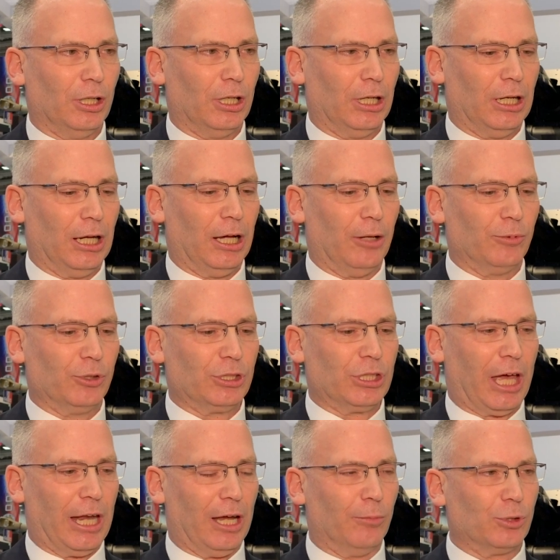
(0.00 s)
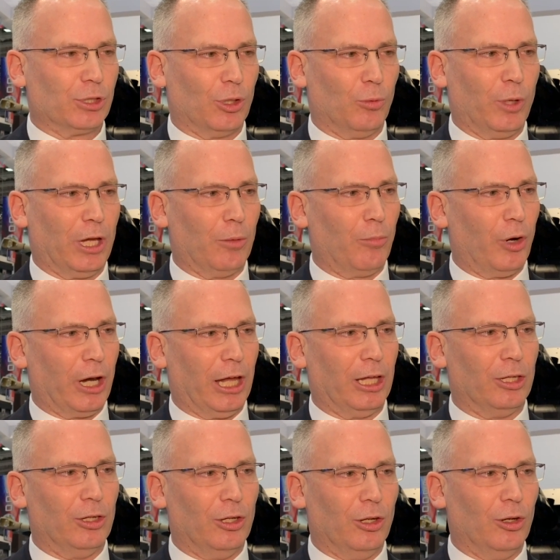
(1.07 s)
uh, setup so that we could bring
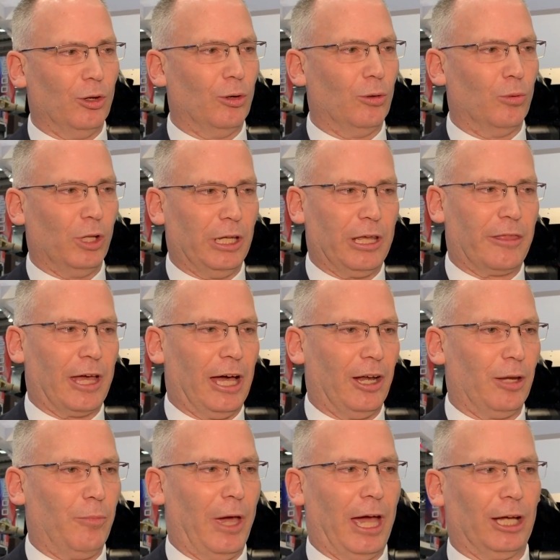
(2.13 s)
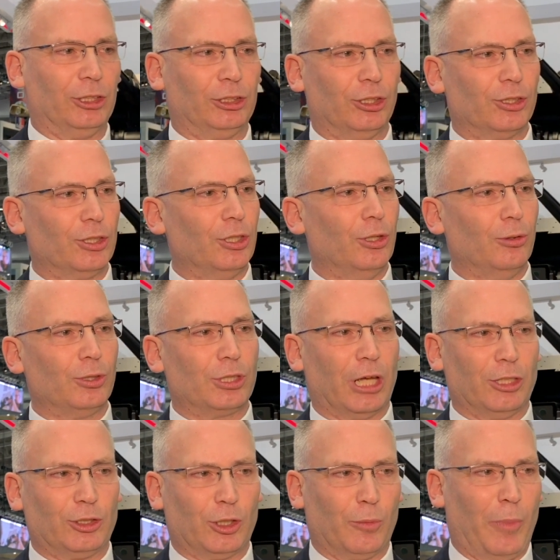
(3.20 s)
in new lethality packages, new
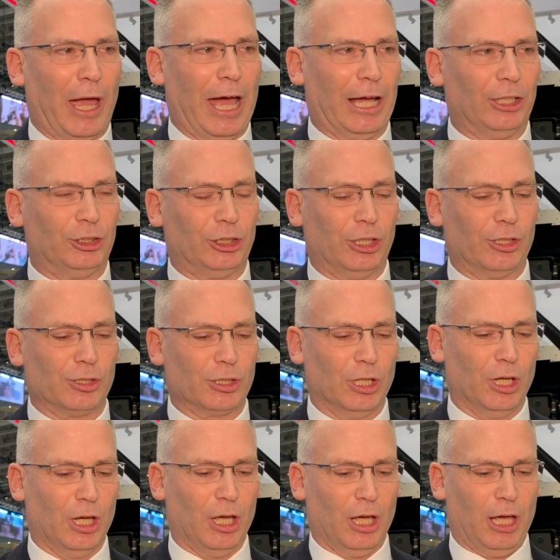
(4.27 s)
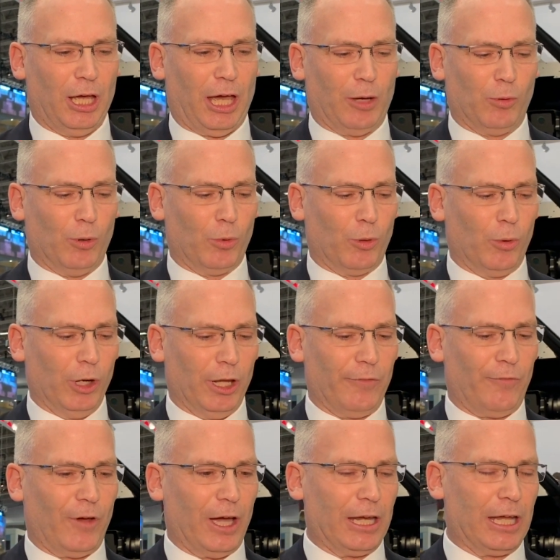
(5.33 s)
sensor packages, and what we're really
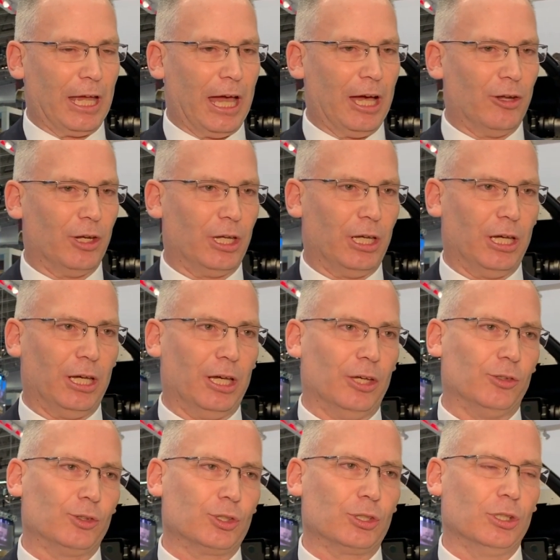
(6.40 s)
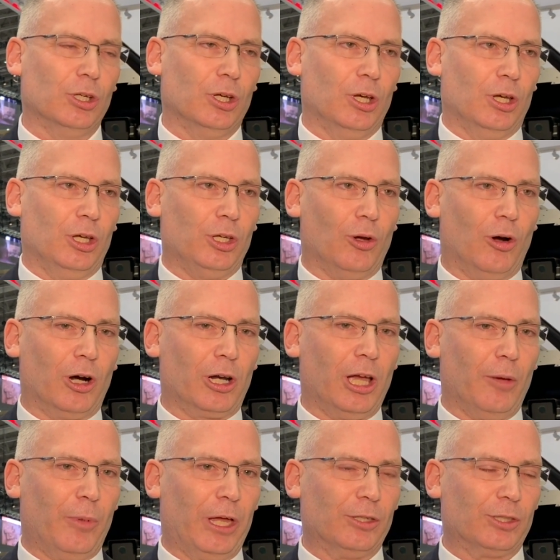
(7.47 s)
finding out is you know, our
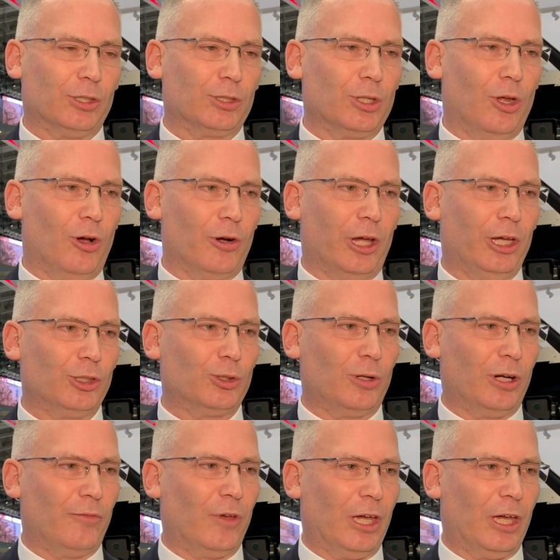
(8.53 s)
company has this long history of